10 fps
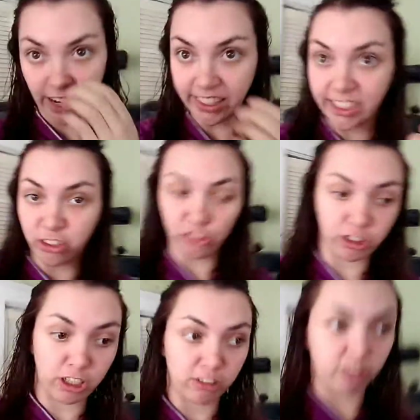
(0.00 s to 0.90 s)
Violet.
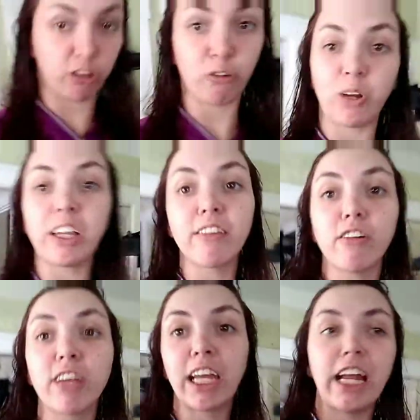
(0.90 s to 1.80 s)
She's the sweetest
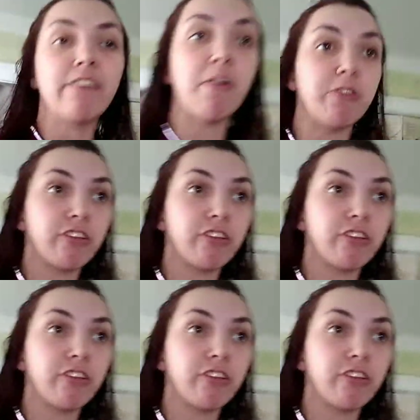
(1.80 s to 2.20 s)
little kitty I've ever.